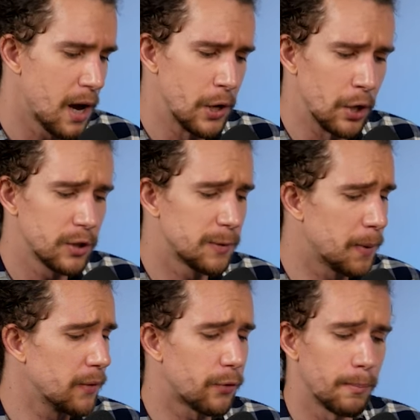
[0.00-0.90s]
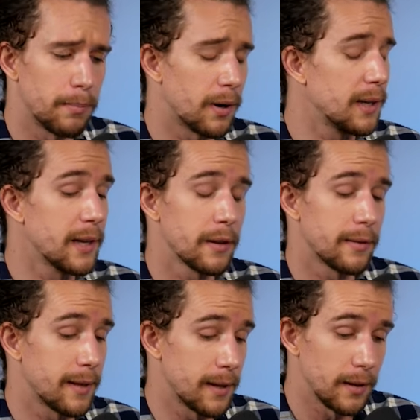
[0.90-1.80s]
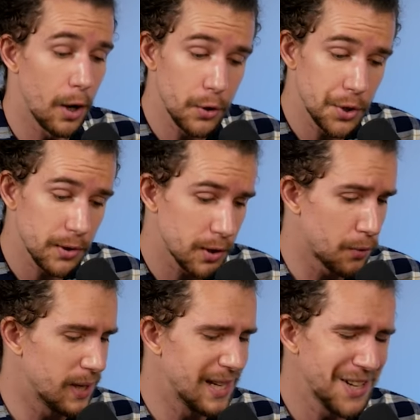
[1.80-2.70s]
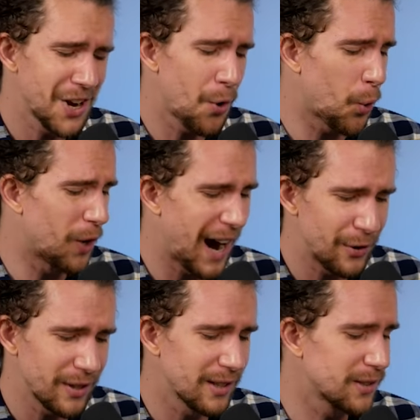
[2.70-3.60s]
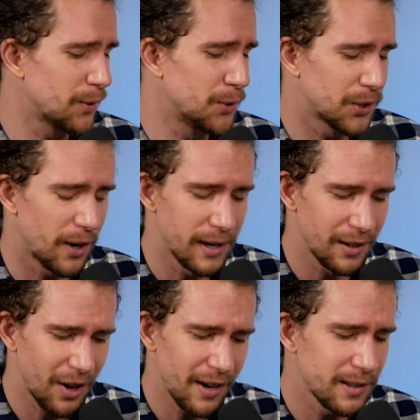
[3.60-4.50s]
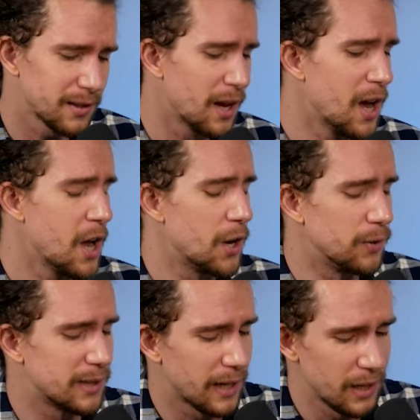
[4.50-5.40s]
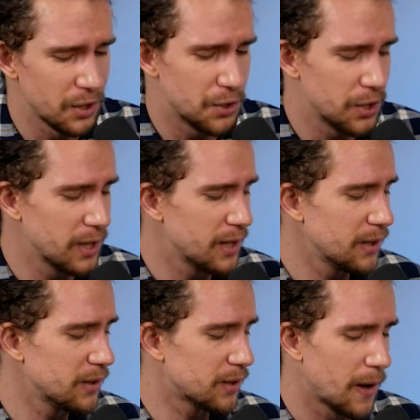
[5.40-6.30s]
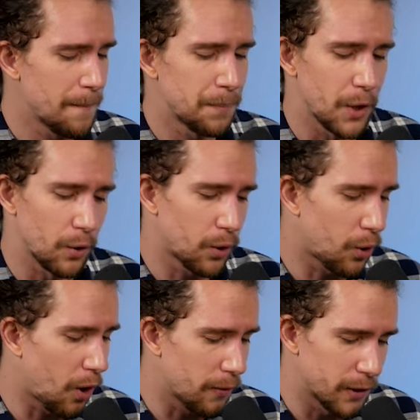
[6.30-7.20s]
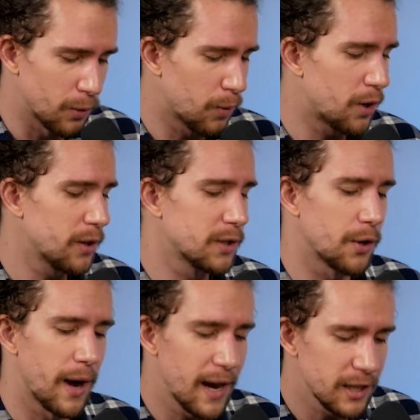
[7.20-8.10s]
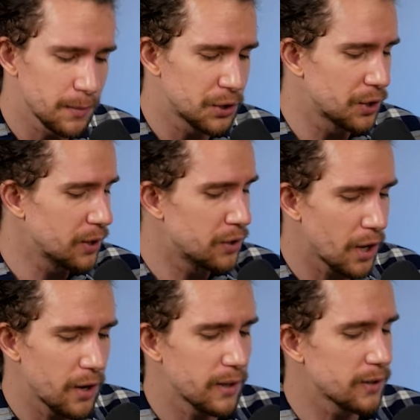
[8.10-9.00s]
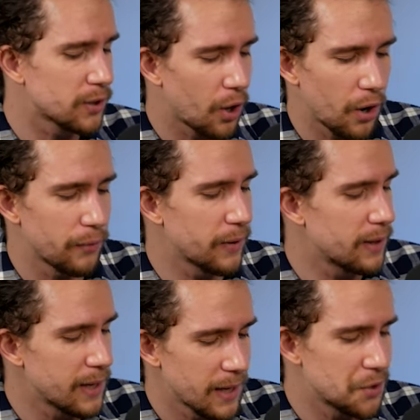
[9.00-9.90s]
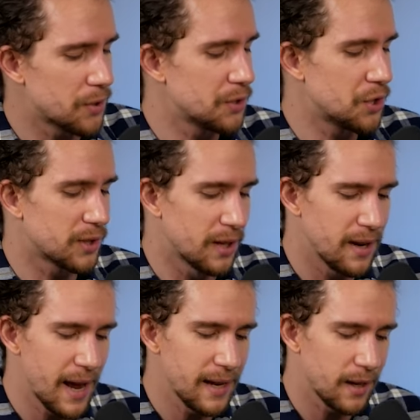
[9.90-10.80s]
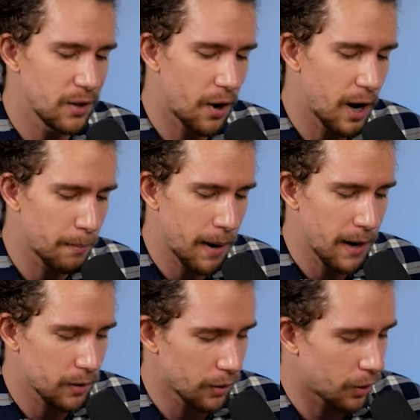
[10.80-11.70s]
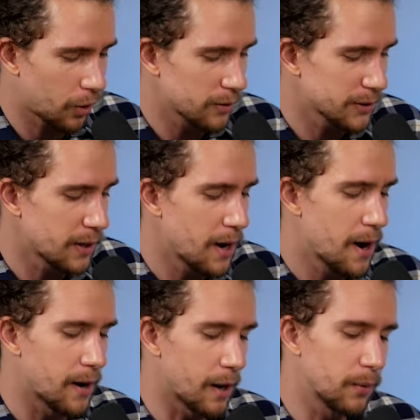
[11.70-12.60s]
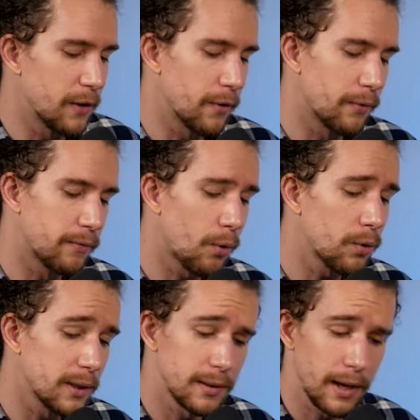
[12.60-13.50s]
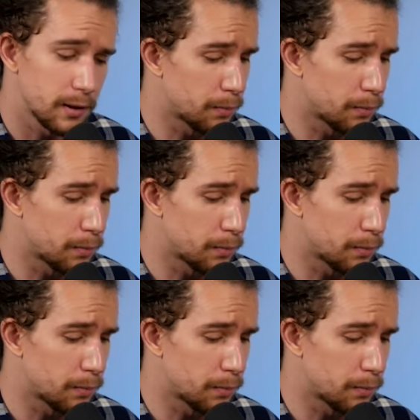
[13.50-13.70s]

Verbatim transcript: No spin from brilliant theologians, no ego or arrogance, no shiny lights, no skinny jeans, no crafty words, no haze machine, donuts, coffee in the entrance, just a naked dying man on a cross, and I will even fold his hands to